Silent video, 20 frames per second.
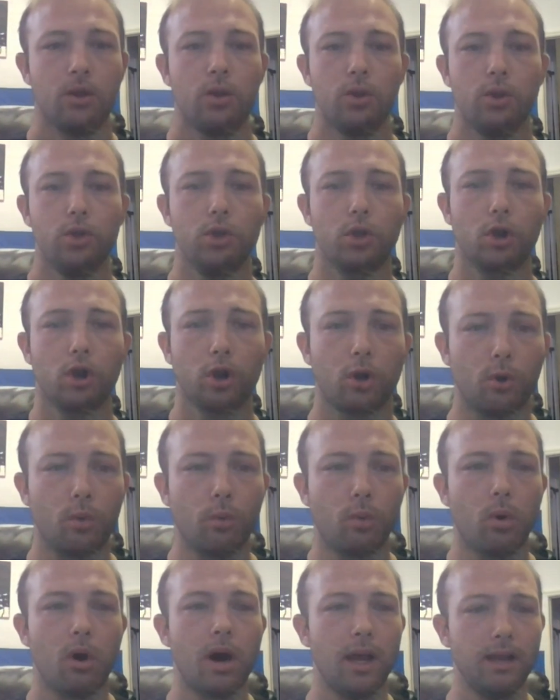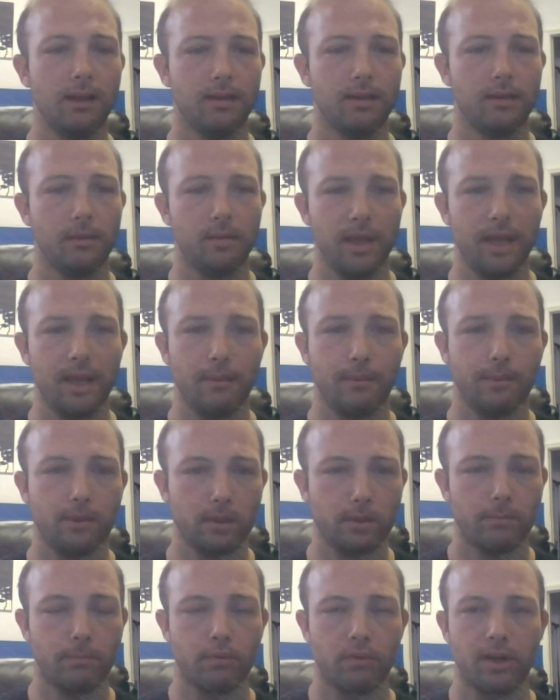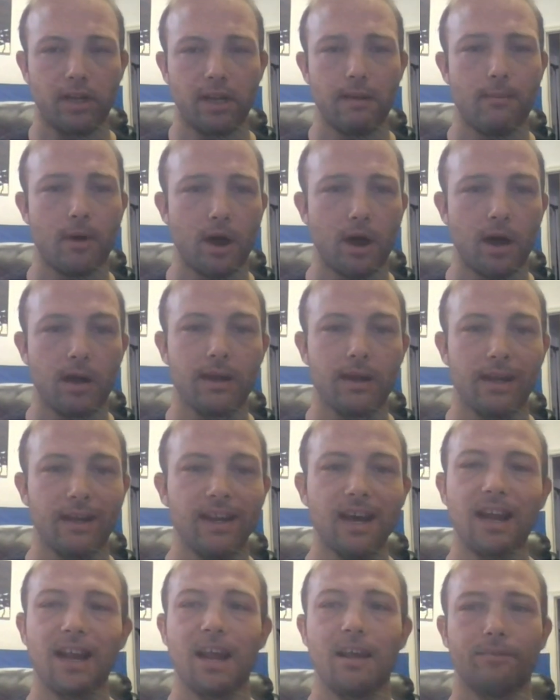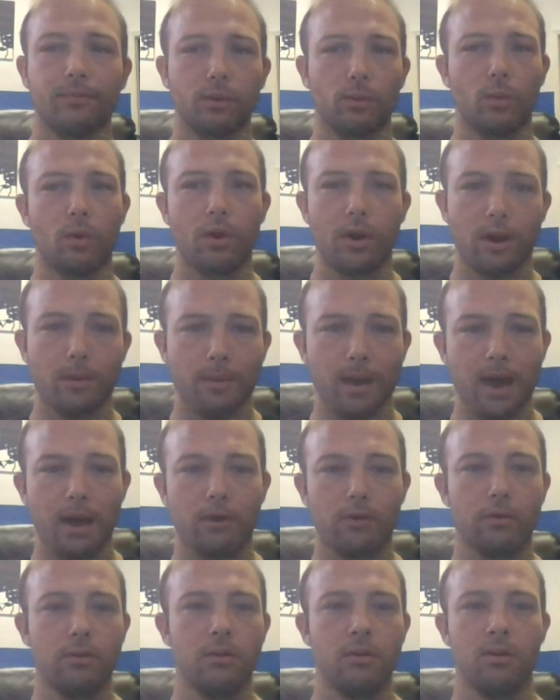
You're going to want to be able to bring them on and not have to worry about,